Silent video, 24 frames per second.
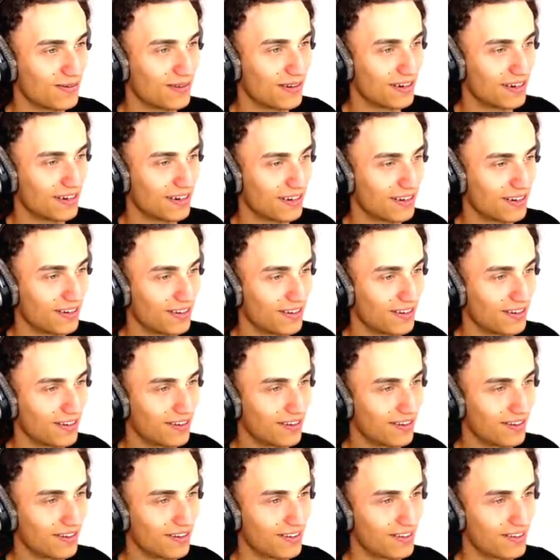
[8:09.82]
clip from your
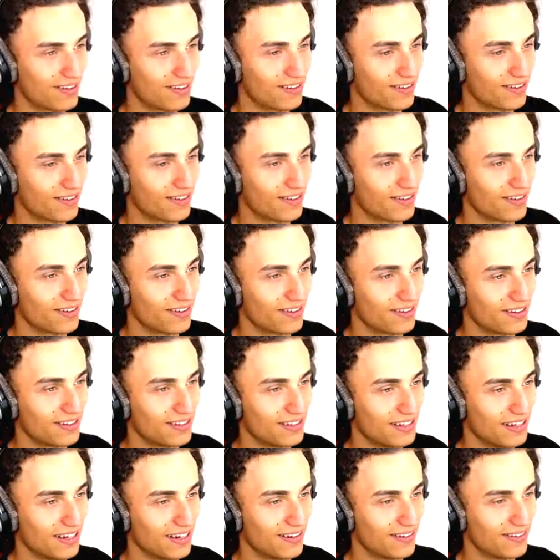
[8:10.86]
porno. Oh.
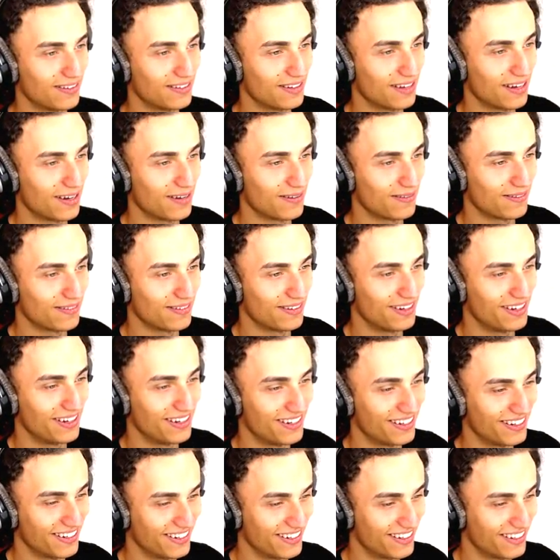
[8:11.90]
Ride yeah, it, yeah.
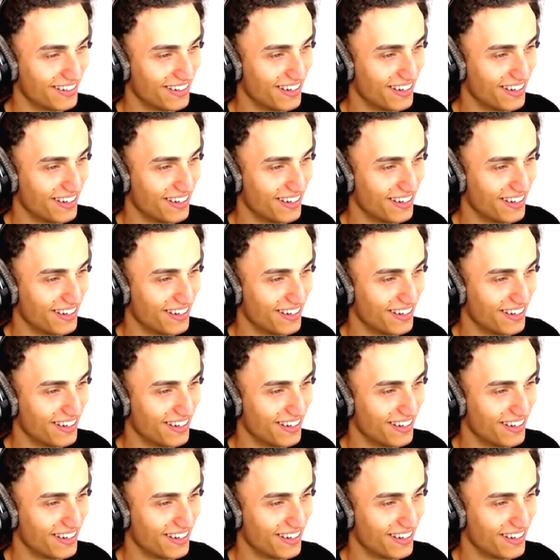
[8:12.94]
ride it!